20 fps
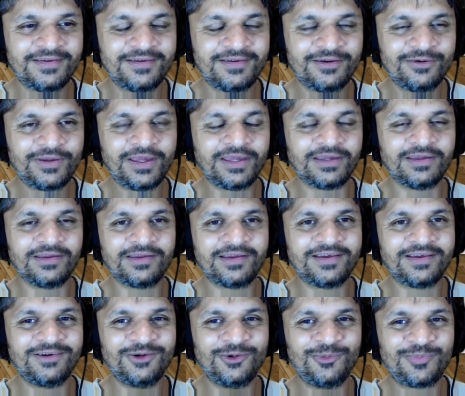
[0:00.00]
Okay,
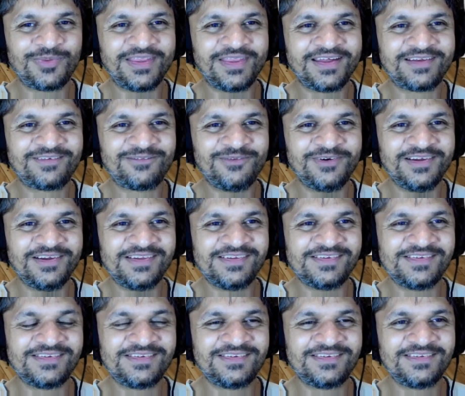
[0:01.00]
I hope that
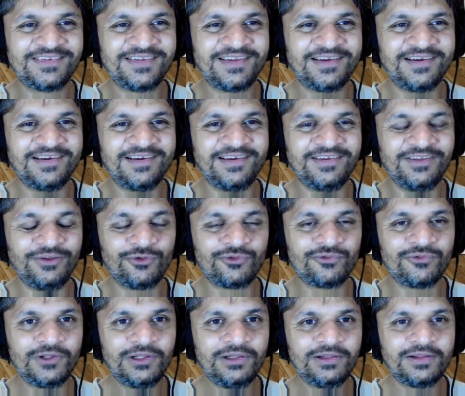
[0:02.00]
was
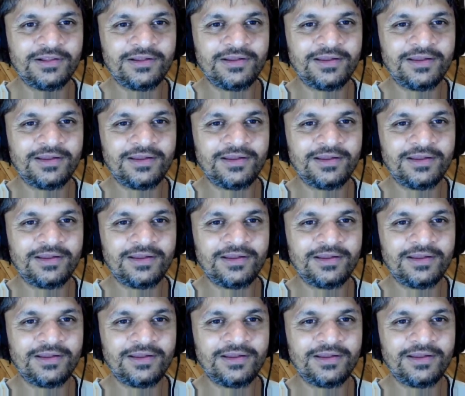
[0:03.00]
useful.